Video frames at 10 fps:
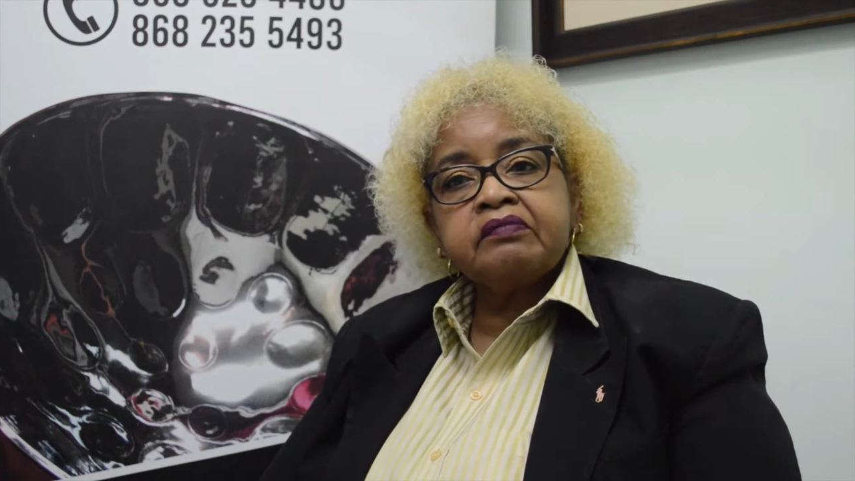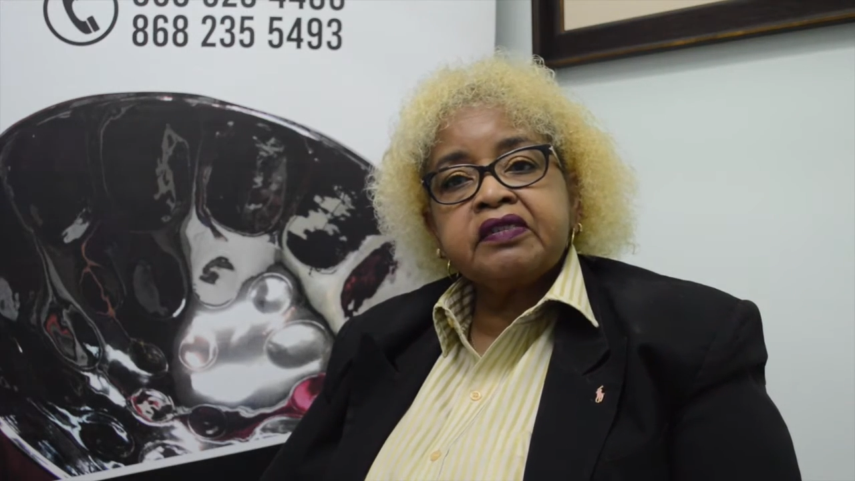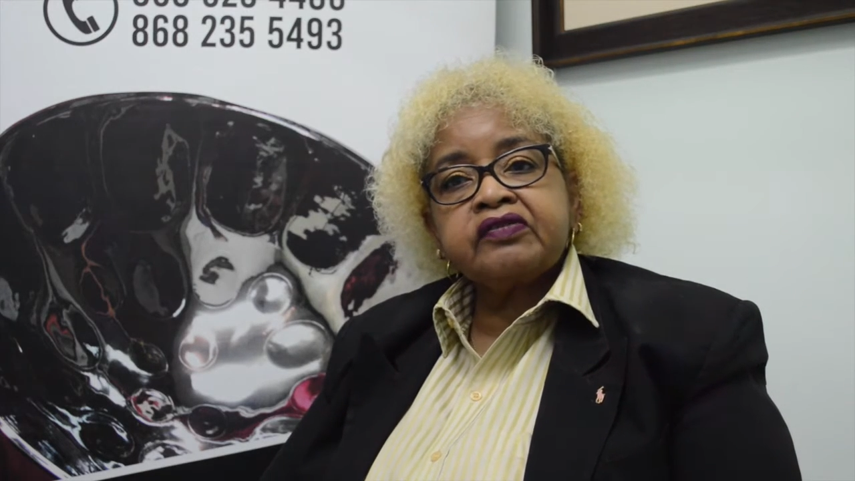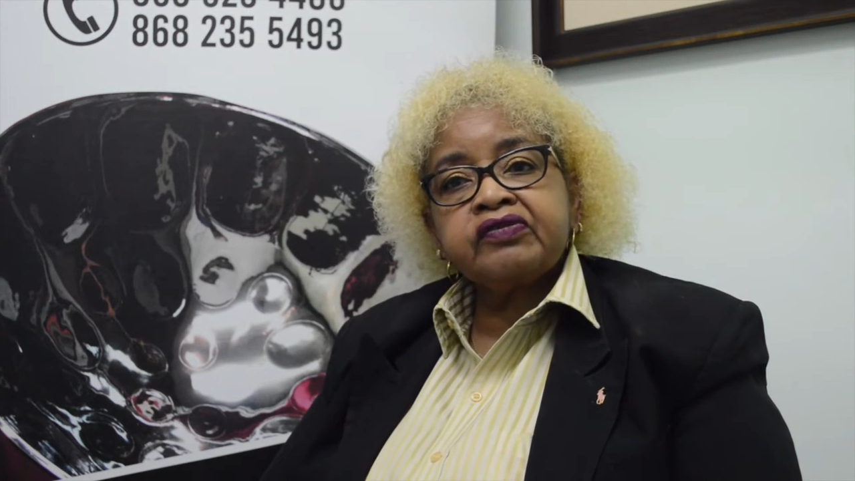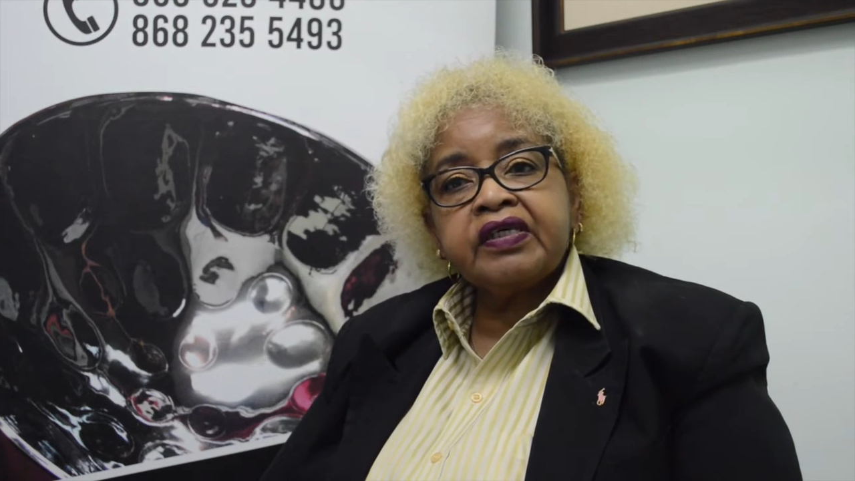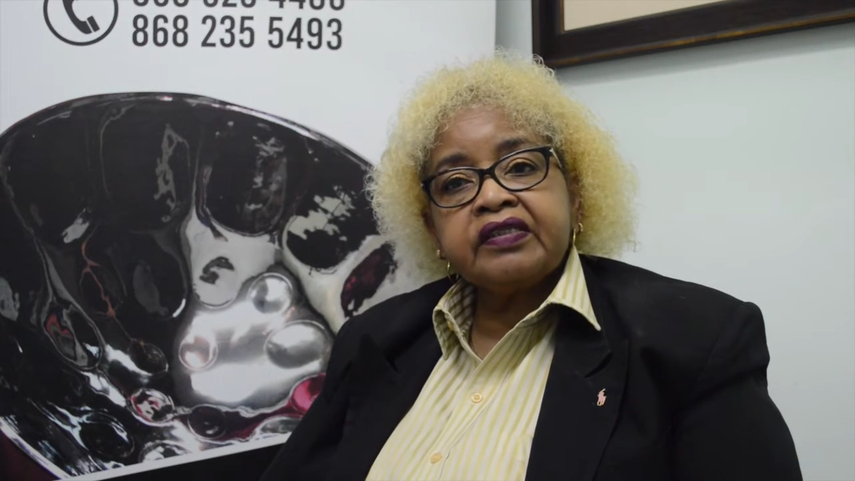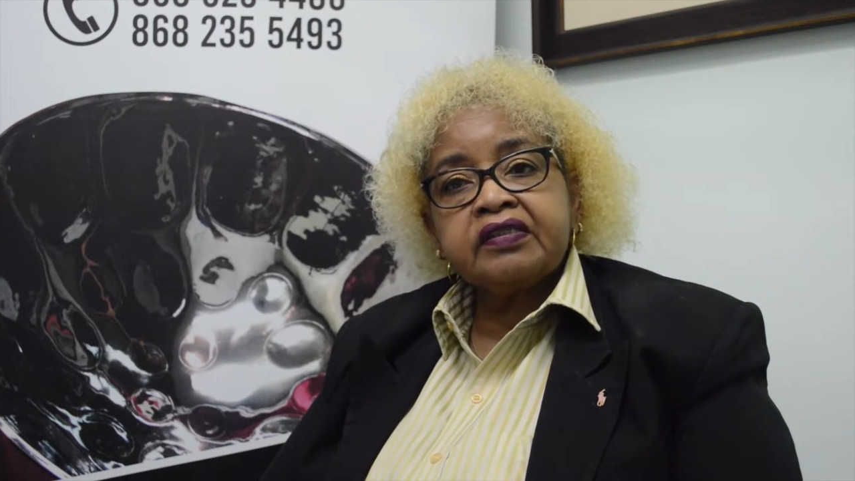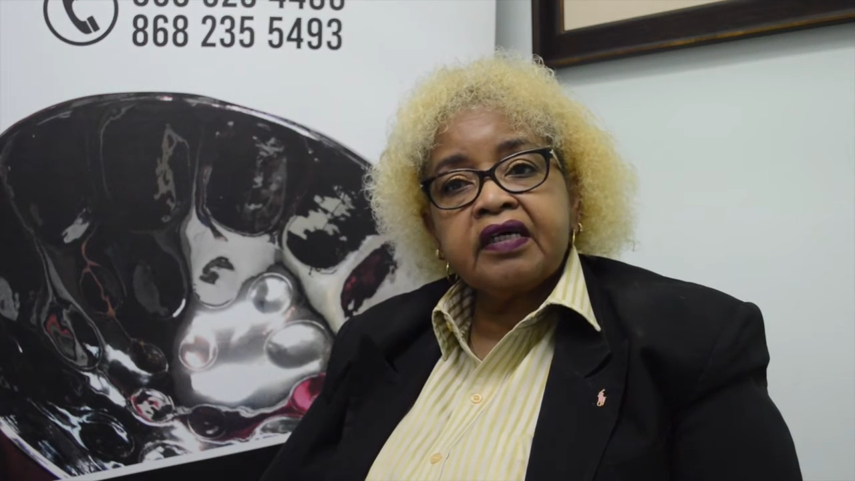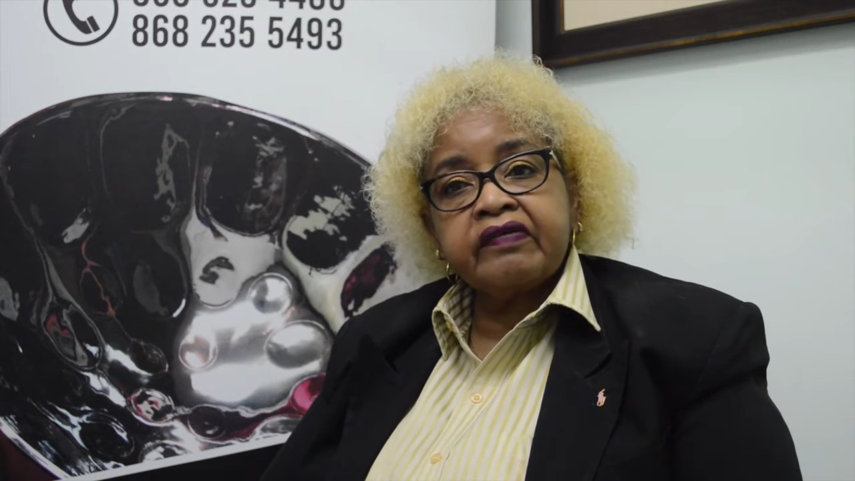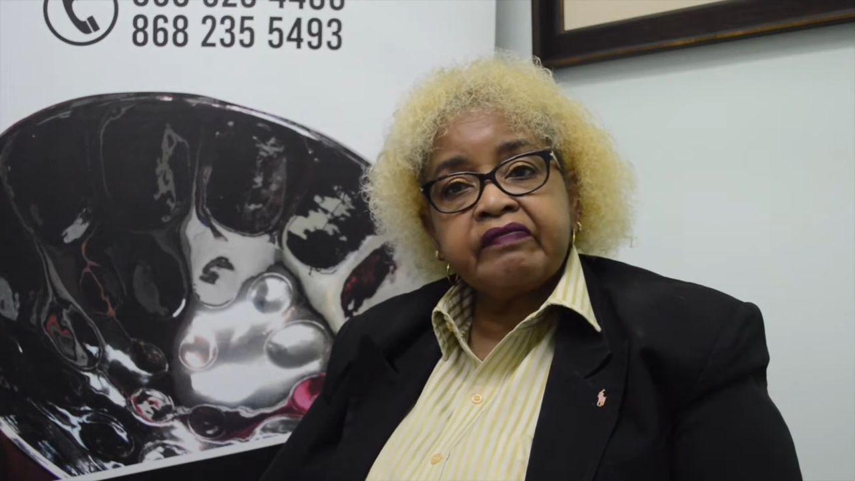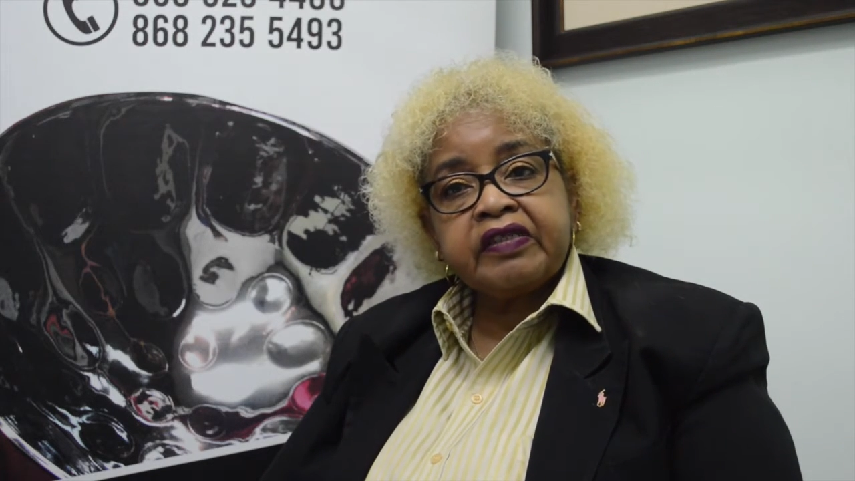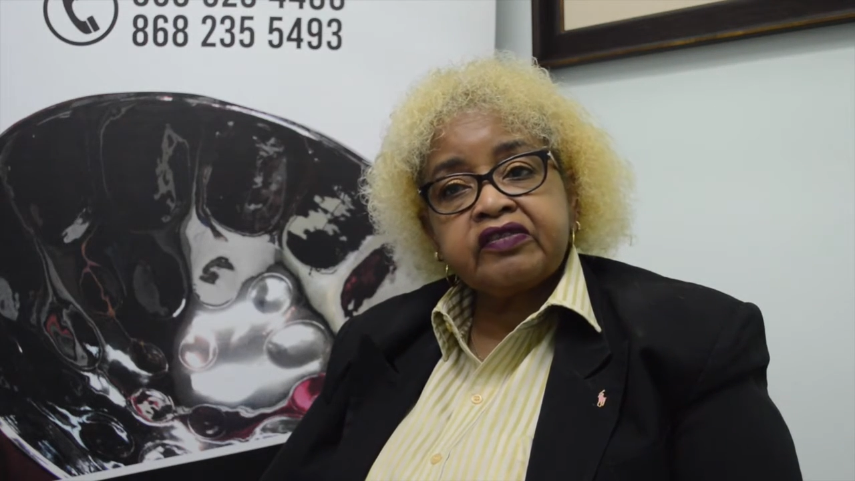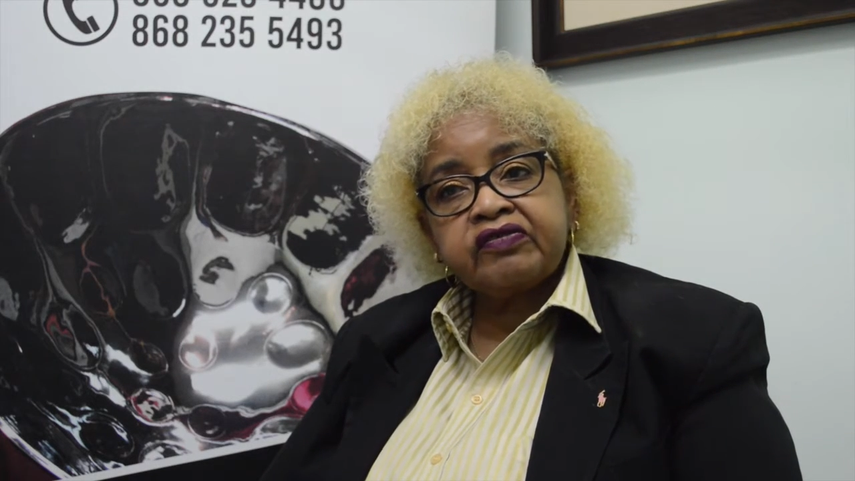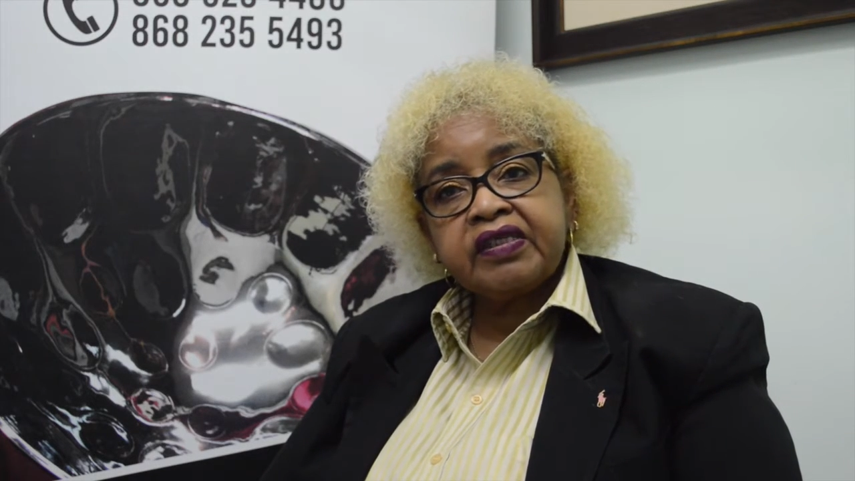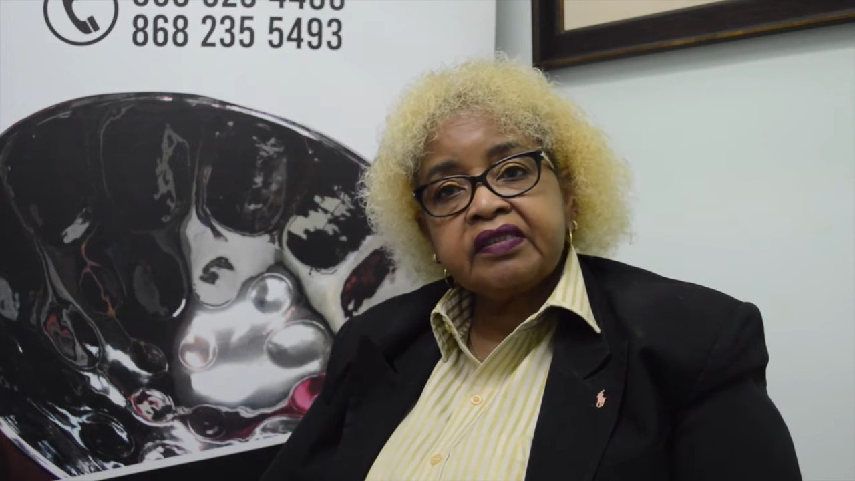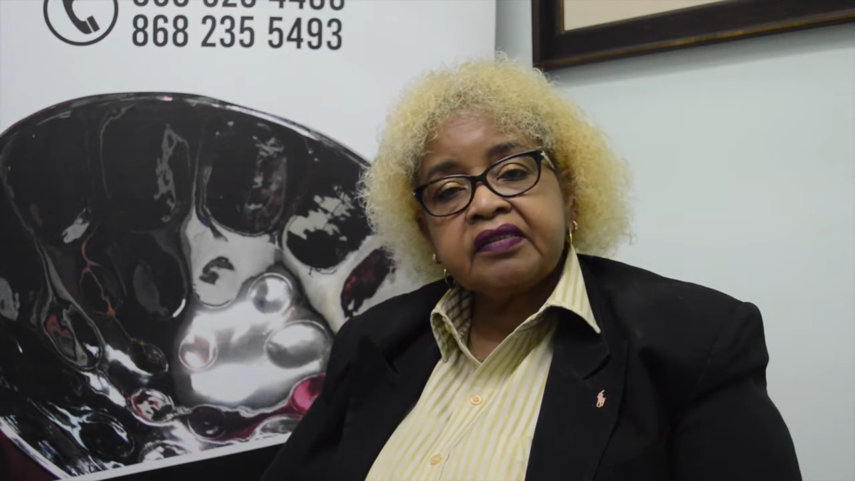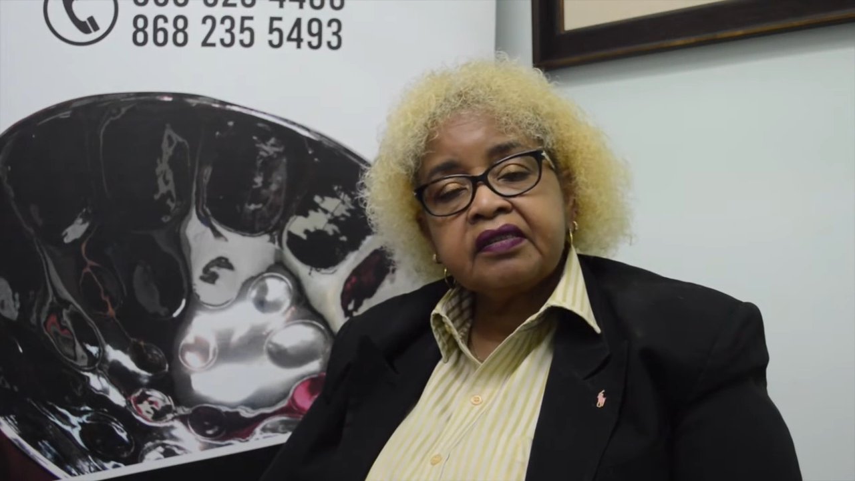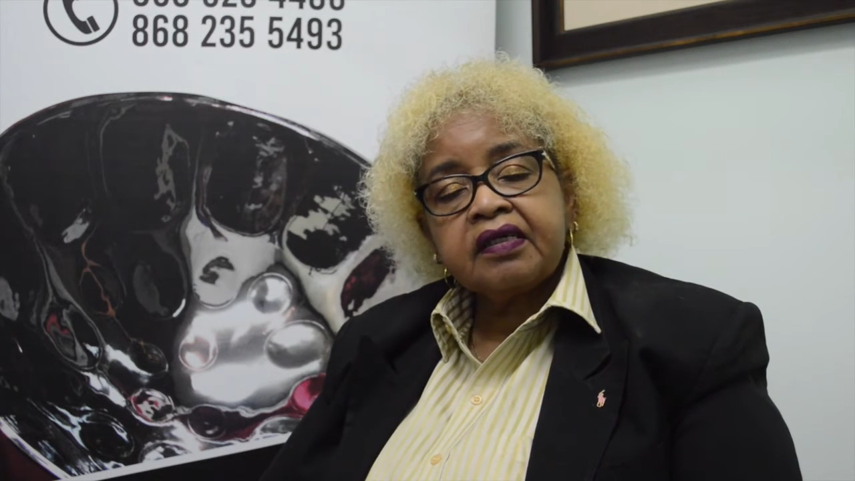be trained, have been trained,